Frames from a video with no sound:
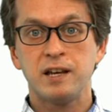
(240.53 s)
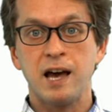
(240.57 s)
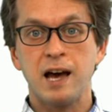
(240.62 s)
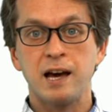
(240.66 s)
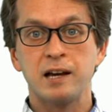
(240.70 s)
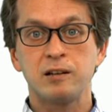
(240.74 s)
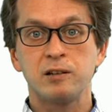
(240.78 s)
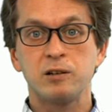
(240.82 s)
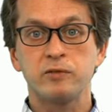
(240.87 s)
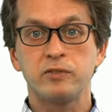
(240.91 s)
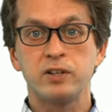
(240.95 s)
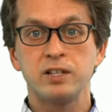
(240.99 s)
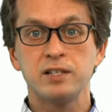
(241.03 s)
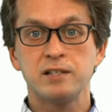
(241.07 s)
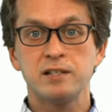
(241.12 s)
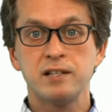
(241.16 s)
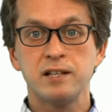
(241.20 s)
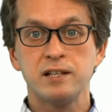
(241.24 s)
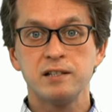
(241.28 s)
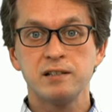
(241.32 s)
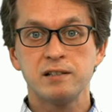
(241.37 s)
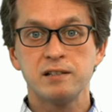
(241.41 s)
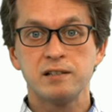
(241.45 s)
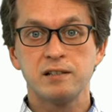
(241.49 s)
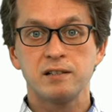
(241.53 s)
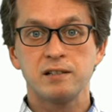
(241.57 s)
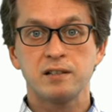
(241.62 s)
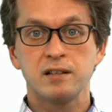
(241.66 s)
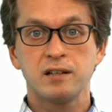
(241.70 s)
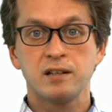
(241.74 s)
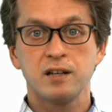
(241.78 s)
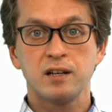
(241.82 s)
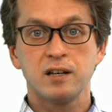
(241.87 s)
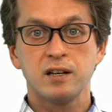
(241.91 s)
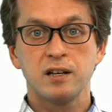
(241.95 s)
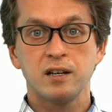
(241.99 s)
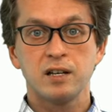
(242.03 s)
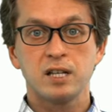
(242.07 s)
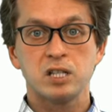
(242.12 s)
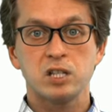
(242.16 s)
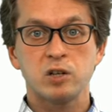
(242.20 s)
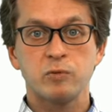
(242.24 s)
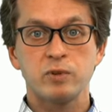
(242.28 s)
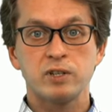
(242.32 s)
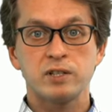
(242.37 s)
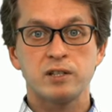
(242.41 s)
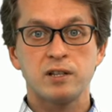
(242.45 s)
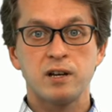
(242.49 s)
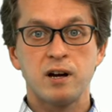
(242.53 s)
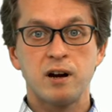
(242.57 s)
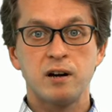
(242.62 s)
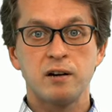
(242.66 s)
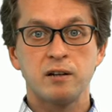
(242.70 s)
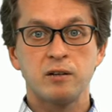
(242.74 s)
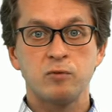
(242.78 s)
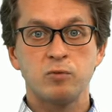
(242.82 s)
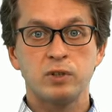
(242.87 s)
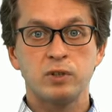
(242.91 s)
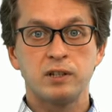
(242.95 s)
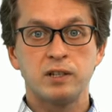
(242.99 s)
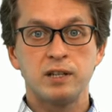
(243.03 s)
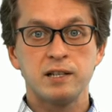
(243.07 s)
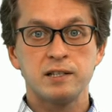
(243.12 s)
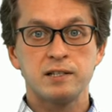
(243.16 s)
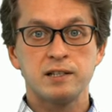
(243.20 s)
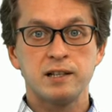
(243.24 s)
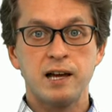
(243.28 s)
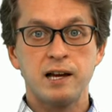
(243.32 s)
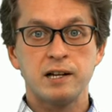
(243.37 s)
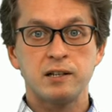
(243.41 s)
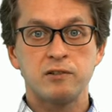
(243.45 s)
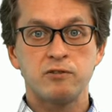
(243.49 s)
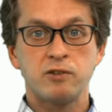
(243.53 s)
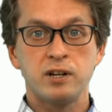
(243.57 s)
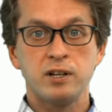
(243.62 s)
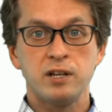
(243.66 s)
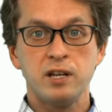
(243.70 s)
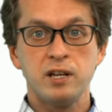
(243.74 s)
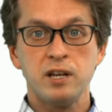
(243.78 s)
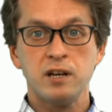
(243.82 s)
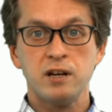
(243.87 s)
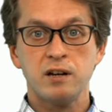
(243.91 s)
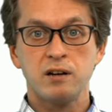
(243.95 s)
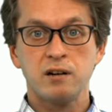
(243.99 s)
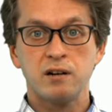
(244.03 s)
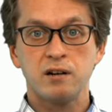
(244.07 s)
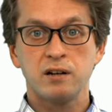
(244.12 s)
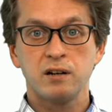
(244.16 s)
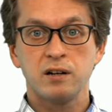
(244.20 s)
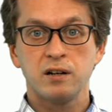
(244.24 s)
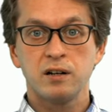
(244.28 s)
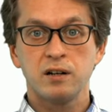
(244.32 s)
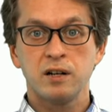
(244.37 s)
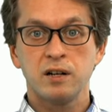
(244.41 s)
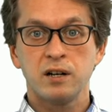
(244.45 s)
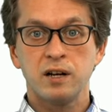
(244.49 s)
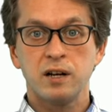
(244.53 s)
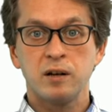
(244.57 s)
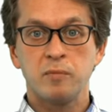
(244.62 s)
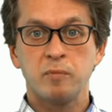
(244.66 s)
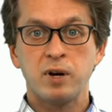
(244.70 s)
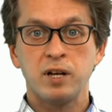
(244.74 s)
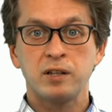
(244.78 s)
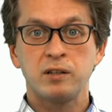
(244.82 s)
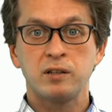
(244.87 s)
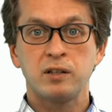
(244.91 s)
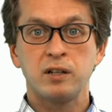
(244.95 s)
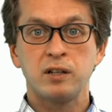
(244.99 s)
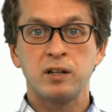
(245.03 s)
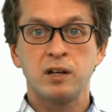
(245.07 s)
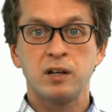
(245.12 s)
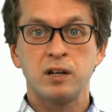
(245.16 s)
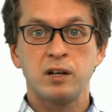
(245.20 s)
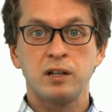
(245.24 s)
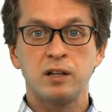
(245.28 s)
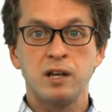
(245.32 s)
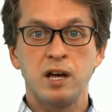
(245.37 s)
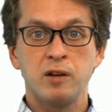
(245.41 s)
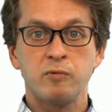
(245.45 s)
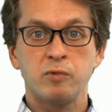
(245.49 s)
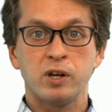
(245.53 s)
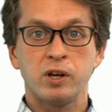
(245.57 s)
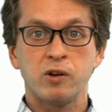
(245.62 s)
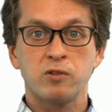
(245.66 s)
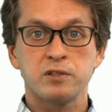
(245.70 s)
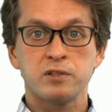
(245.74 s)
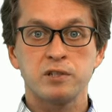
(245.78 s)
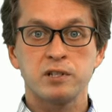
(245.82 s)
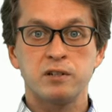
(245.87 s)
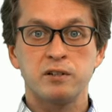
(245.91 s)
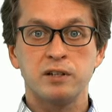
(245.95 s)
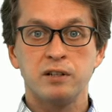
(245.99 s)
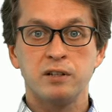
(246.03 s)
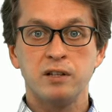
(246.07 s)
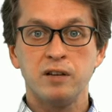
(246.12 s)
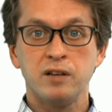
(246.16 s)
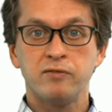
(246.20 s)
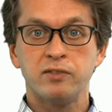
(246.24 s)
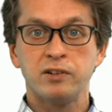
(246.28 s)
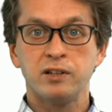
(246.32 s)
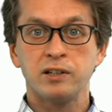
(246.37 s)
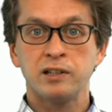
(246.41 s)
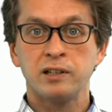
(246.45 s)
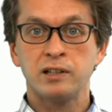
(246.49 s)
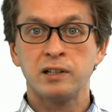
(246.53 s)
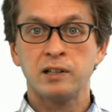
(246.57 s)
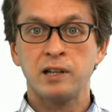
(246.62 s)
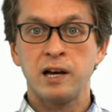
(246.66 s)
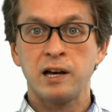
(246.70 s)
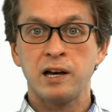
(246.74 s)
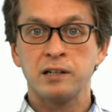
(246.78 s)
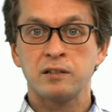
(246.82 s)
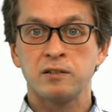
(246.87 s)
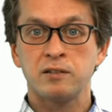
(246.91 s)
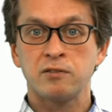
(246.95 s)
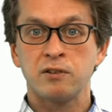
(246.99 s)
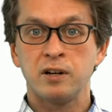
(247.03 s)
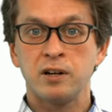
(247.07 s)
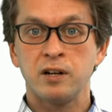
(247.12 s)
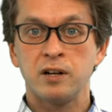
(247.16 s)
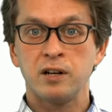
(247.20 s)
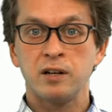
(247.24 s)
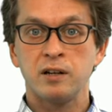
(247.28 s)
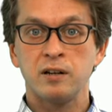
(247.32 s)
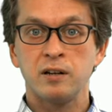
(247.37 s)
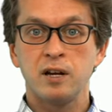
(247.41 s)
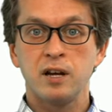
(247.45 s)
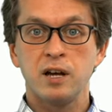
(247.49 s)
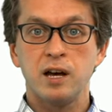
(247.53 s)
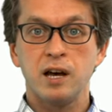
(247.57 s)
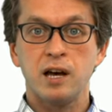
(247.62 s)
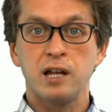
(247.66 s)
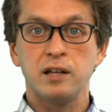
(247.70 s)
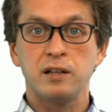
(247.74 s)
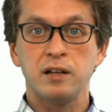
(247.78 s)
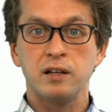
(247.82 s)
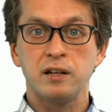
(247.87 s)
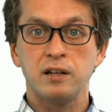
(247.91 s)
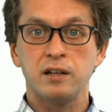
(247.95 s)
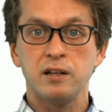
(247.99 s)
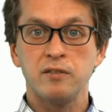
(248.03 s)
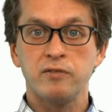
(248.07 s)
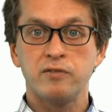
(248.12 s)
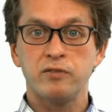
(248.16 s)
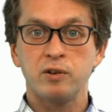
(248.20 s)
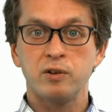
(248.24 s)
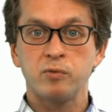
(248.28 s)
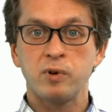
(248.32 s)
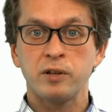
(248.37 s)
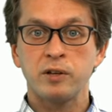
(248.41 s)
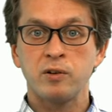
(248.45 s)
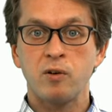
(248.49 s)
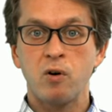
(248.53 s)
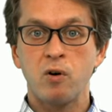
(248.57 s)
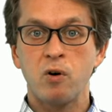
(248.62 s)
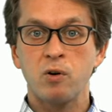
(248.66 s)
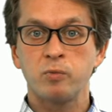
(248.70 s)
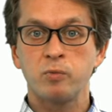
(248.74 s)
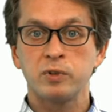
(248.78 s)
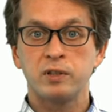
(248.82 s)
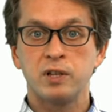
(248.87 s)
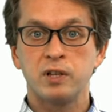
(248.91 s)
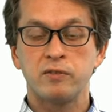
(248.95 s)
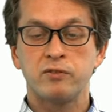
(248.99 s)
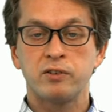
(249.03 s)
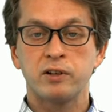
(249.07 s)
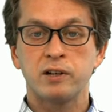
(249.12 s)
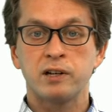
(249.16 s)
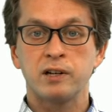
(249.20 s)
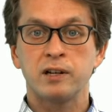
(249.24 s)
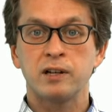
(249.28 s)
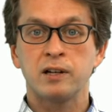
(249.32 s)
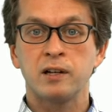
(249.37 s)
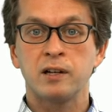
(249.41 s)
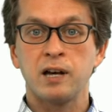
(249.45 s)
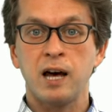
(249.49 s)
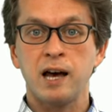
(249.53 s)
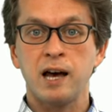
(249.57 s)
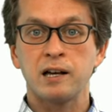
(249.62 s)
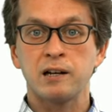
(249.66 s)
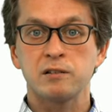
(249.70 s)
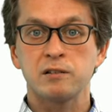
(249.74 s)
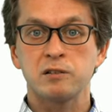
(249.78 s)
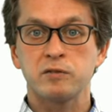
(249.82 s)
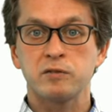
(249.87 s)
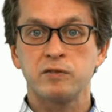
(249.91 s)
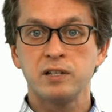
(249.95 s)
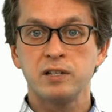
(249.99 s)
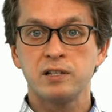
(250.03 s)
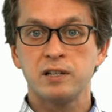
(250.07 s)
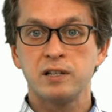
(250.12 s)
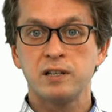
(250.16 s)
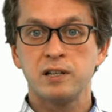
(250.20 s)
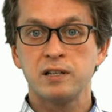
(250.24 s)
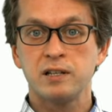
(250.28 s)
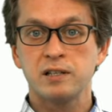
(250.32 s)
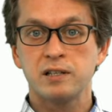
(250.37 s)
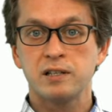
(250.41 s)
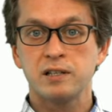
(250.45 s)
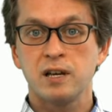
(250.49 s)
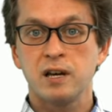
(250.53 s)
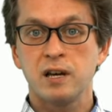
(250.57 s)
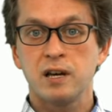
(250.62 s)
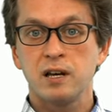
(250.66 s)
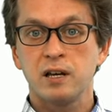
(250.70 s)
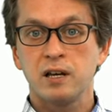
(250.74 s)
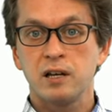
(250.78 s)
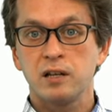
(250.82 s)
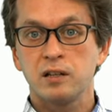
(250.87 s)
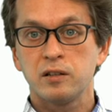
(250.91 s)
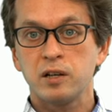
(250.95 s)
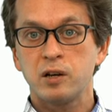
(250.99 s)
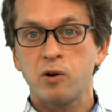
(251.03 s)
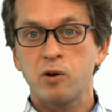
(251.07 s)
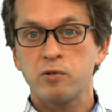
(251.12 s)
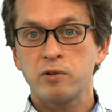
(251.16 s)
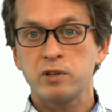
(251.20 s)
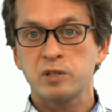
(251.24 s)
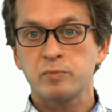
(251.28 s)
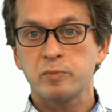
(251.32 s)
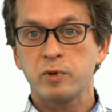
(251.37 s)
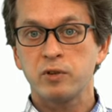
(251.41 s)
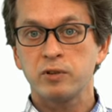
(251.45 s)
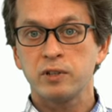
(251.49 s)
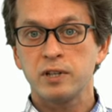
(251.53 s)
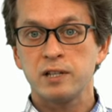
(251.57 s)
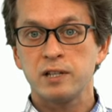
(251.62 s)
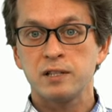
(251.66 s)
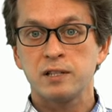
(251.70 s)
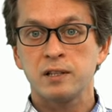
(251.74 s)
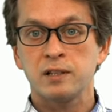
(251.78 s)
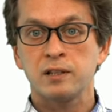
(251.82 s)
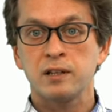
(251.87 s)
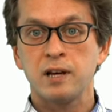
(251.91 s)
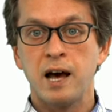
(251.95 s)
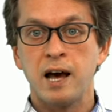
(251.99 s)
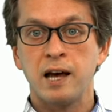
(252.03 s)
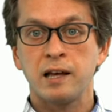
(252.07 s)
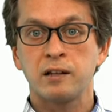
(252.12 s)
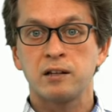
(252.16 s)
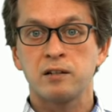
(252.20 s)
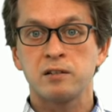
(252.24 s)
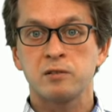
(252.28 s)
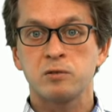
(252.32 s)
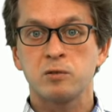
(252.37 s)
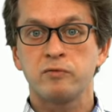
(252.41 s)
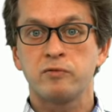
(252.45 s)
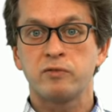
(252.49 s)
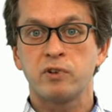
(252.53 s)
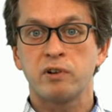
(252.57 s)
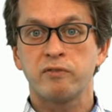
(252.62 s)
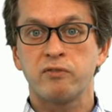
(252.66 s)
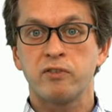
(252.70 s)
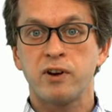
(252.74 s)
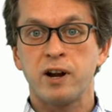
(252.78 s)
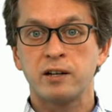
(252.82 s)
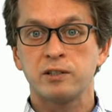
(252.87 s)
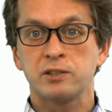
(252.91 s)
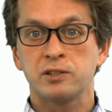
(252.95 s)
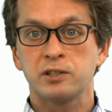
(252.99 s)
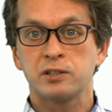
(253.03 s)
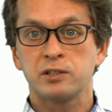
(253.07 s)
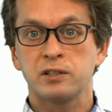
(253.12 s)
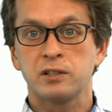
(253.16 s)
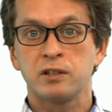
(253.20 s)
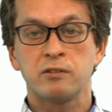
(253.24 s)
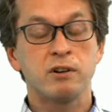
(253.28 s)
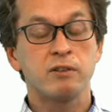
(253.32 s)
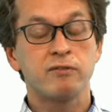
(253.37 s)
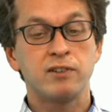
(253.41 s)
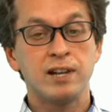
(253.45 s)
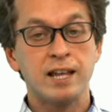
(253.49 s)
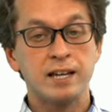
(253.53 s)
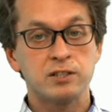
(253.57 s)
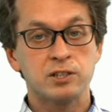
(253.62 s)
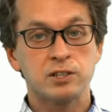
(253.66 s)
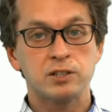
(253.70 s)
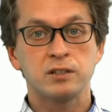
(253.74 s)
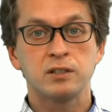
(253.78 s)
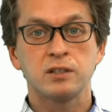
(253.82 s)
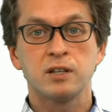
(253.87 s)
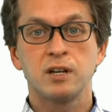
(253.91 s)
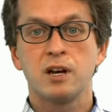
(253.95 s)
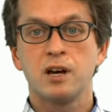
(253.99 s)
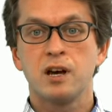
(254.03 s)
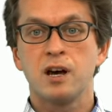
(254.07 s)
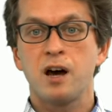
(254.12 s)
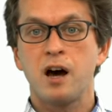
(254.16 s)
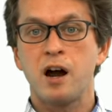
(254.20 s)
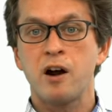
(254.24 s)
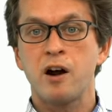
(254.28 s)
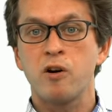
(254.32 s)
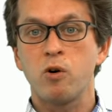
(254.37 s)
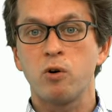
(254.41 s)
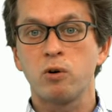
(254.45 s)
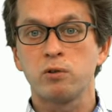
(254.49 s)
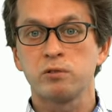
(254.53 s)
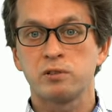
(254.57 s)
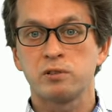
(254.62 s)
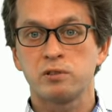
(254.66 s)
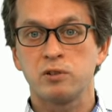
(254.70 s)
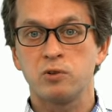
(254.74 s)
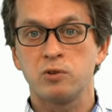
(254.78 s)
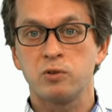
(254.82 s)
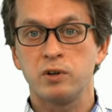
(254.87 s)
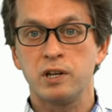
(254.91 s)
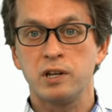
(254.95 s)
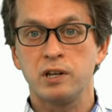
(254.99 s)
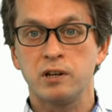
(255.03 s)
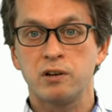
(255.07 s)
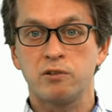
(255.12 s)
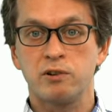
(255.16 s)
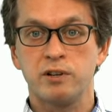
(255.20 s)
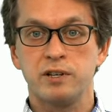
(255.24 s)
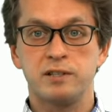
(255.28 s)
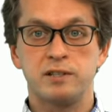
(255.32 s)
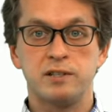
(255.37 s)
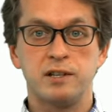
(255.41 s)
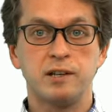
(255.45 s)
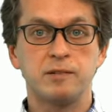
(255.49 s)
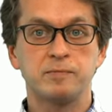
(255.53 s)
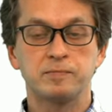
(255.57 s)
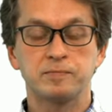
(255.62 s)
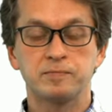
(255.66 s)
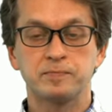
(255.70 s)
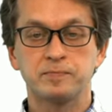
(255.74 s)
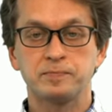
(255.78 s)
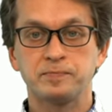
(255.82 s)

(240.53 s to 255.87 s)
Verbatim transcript: the angle of incidence, so we started with this light right here, but uh, then we consider a different light ray and then a different one, all with different uh, angles of incidence, the corresponding angles of refraction, reflection are also increasing.